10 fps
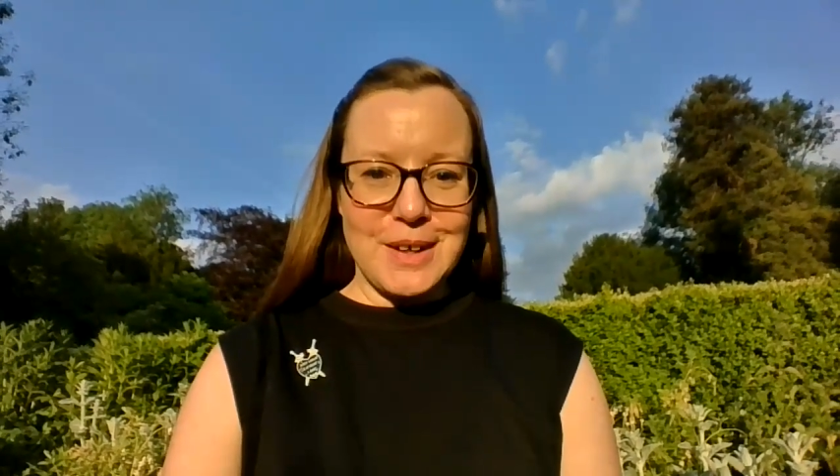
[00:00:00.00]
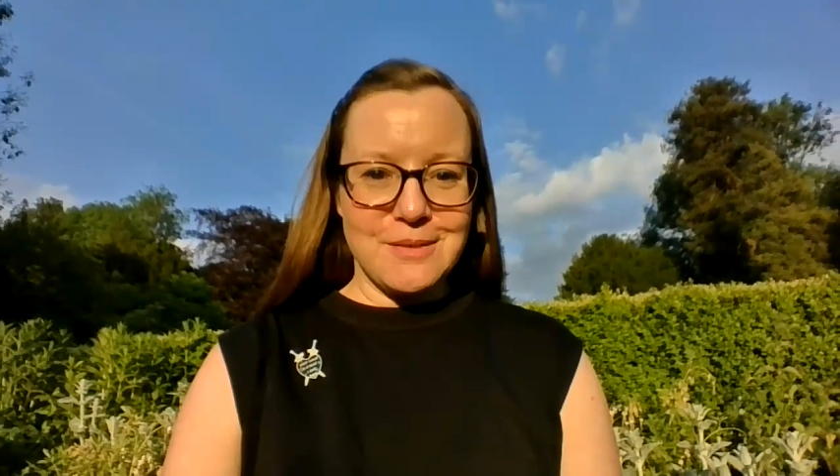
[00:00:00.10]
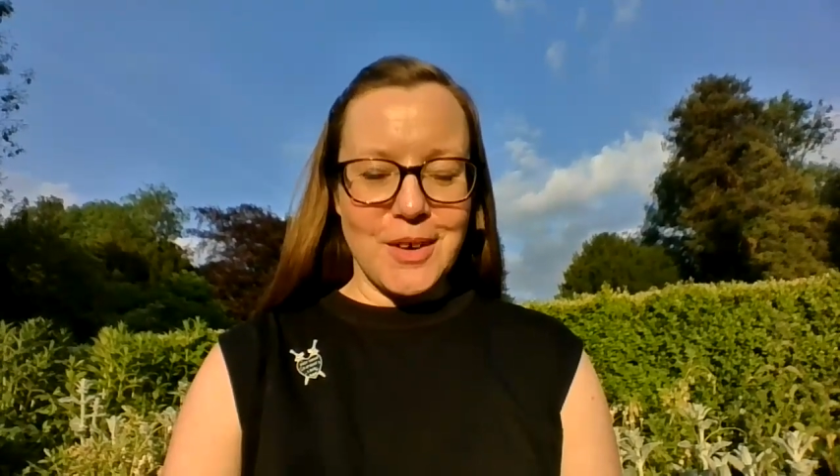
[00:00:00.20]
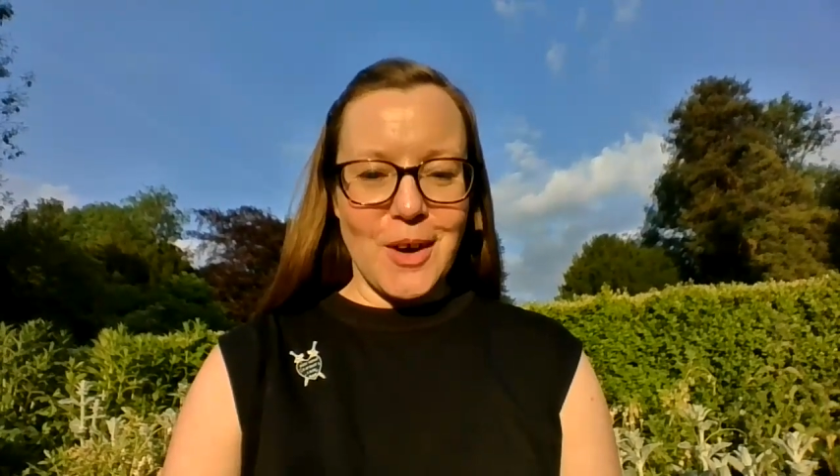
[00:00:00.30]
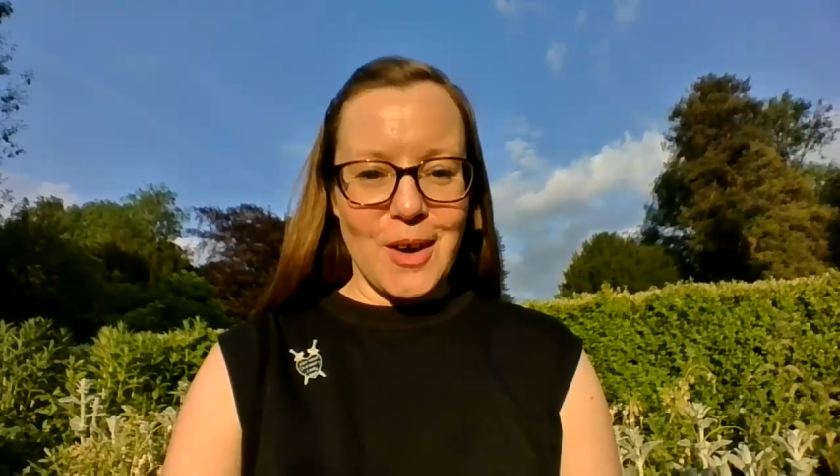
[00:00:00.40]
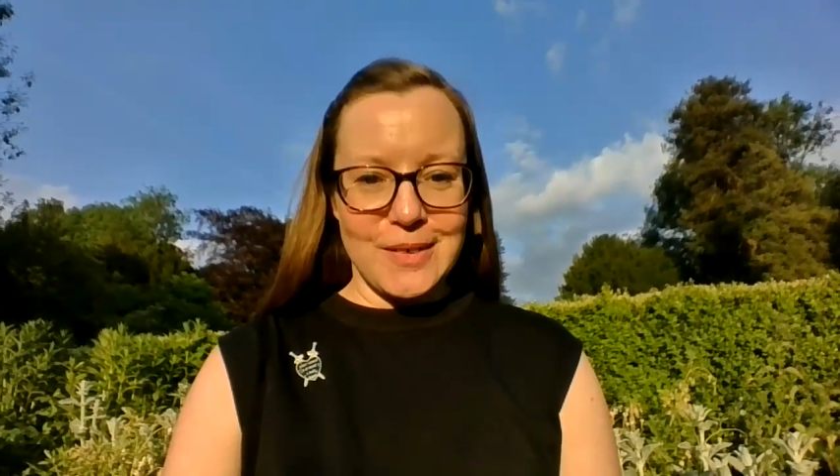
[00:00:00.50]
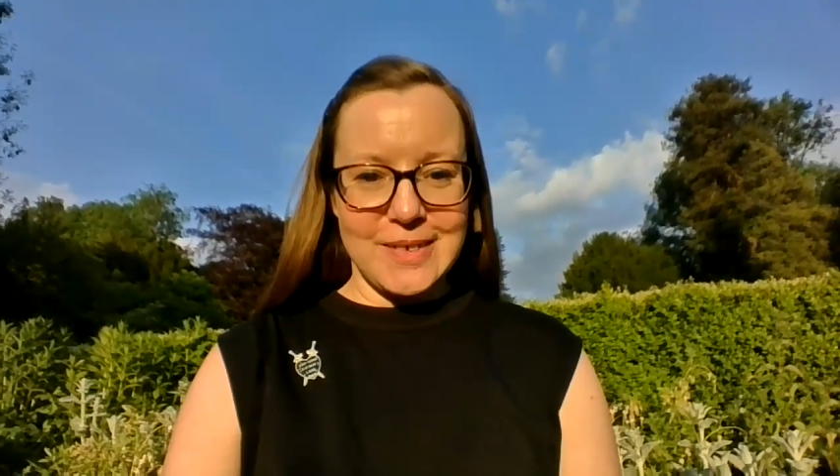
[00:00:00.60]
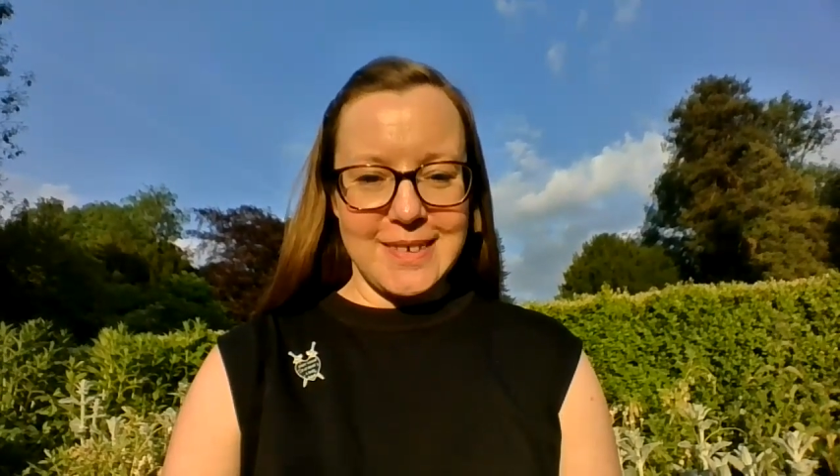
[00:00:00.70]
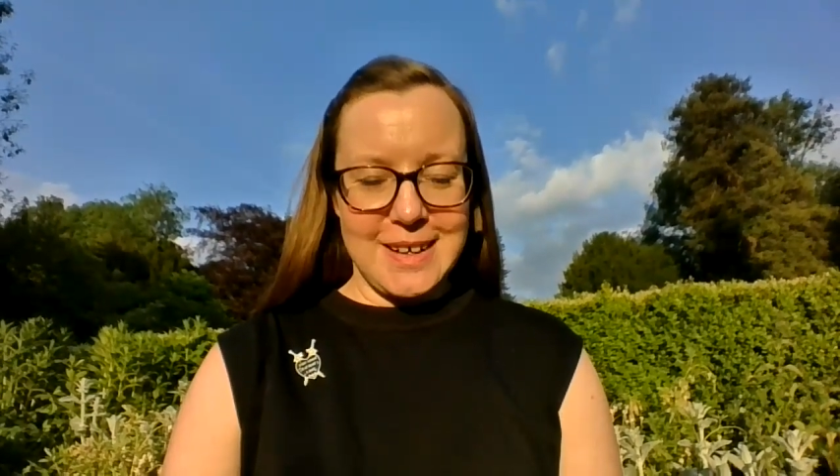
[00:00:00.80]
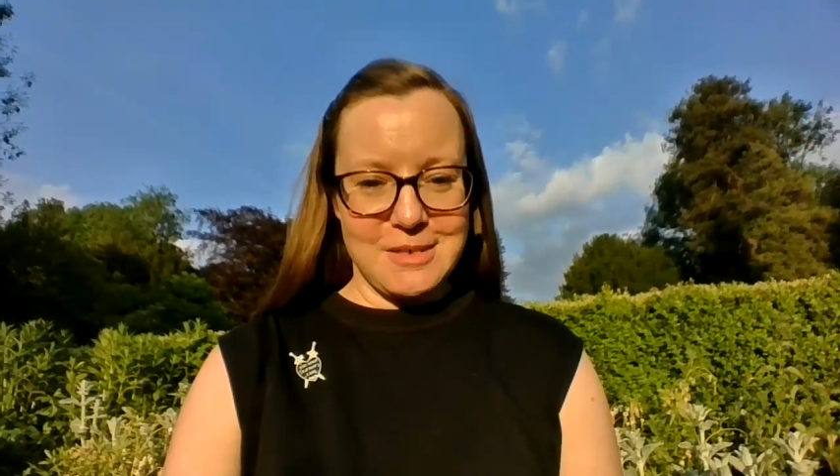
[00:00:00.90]
of the
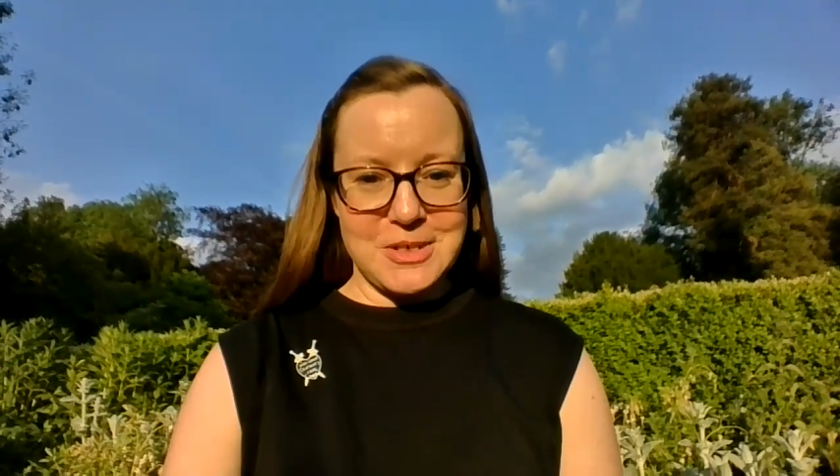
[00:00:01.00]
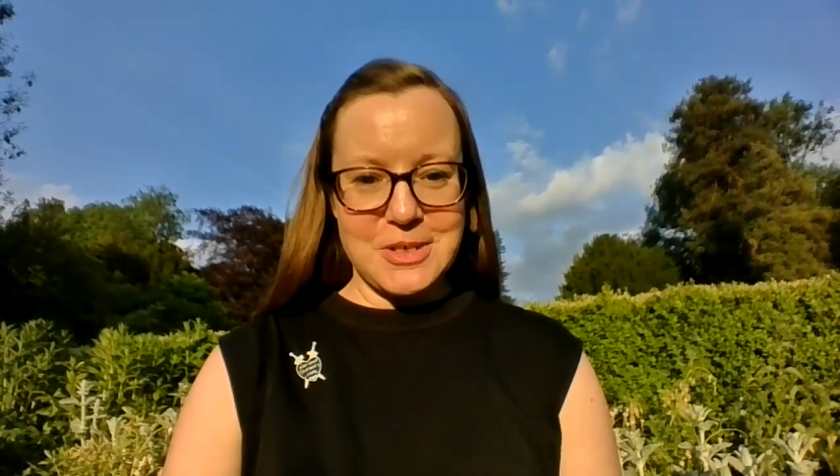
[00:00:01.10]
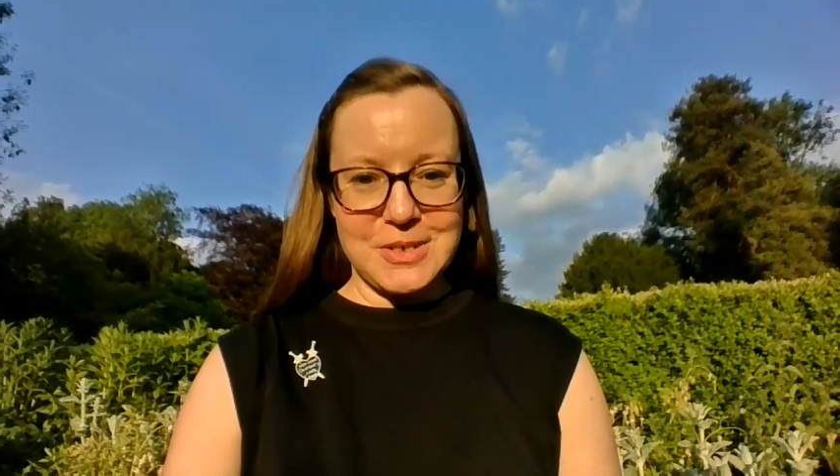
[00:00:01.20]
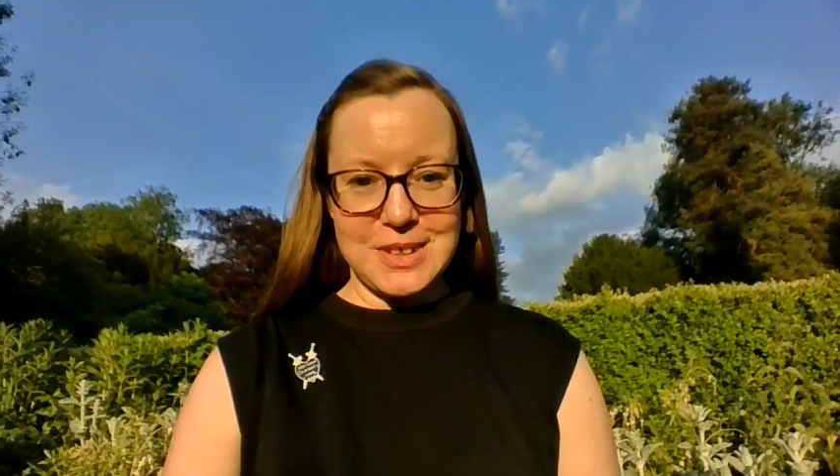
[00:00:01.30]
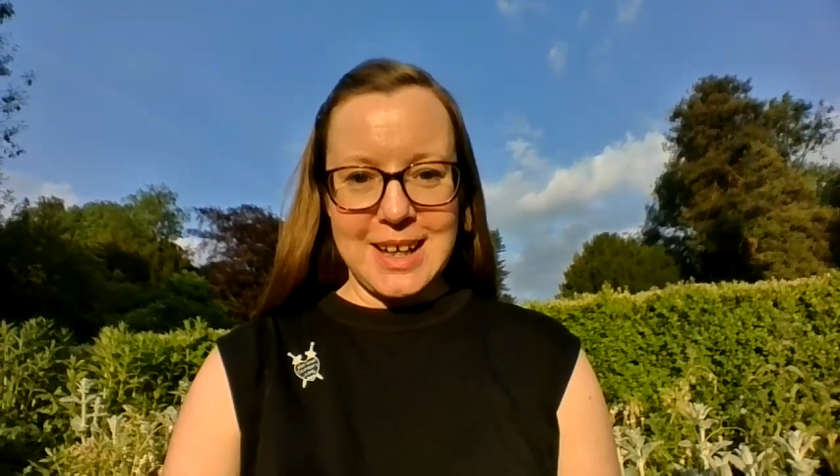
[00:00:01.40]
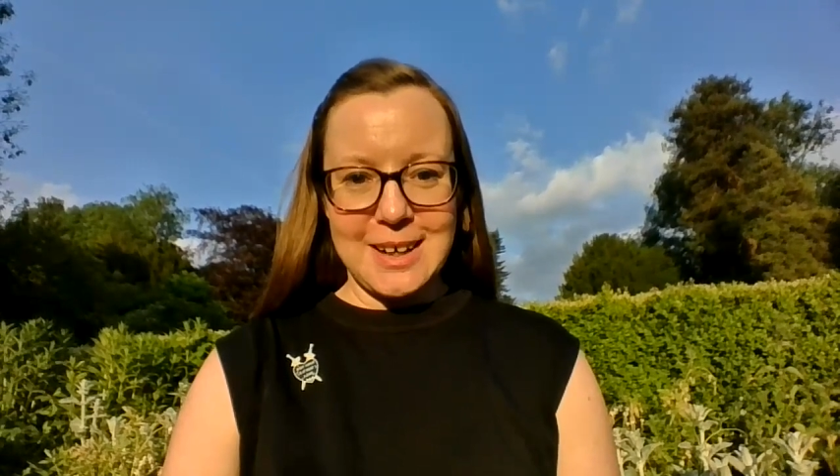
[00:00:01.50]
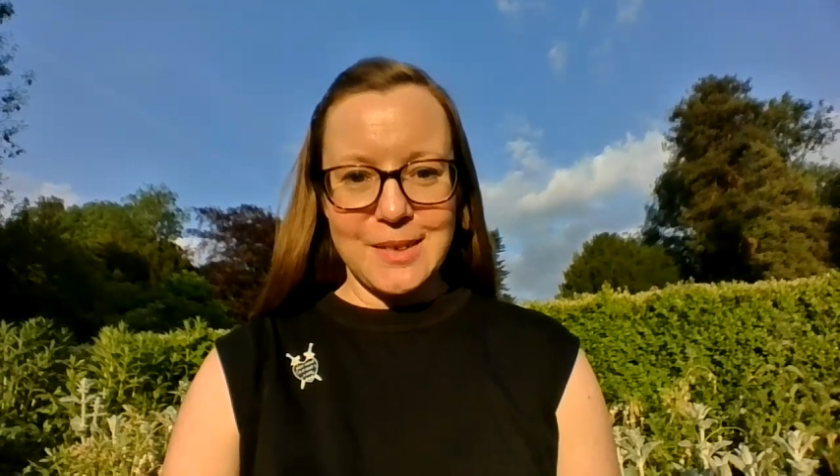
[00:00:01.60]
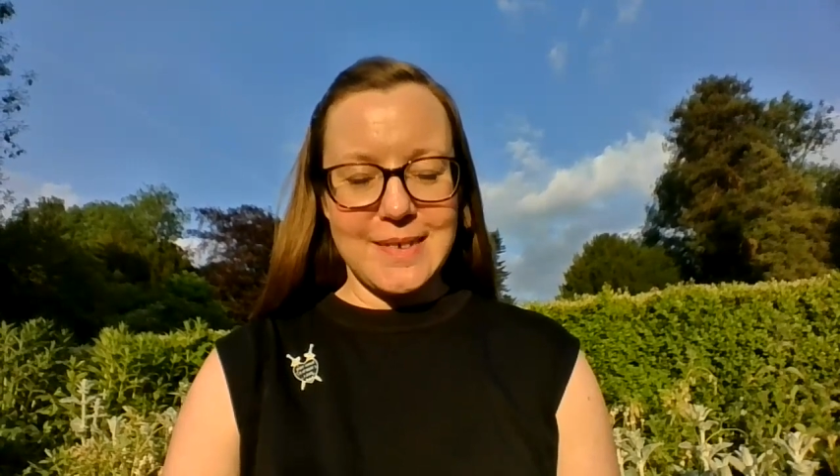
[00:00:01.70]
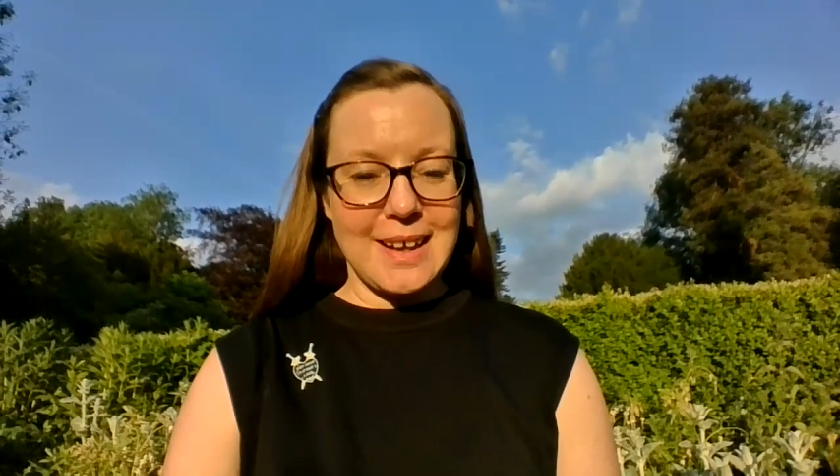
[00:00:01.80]
gardens here at Chawton House,